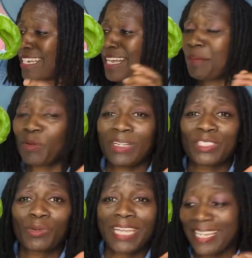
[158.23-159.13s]
I'm going
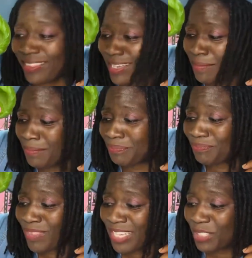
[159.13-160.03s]
to eat them.
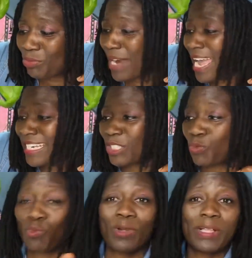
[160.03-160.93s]
This radish
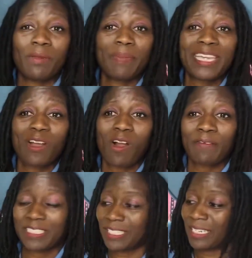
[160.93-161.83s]
will be
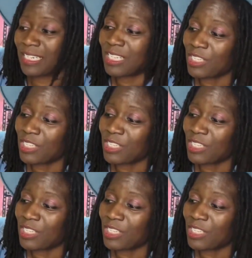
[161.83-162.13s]
harvested.